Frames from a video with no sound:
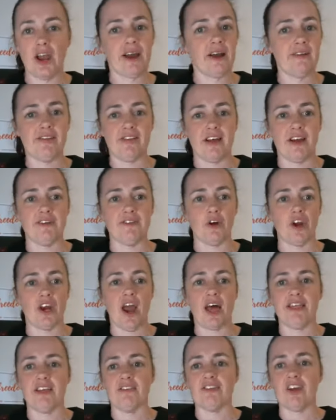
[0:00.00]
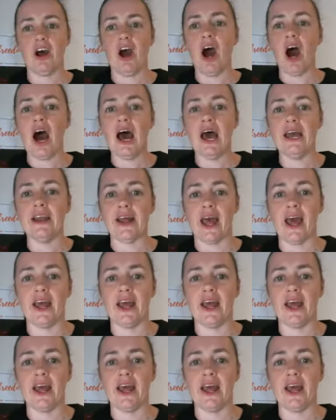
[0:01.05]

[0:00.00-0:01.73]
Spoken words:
Like I said, I've got nothing to hide.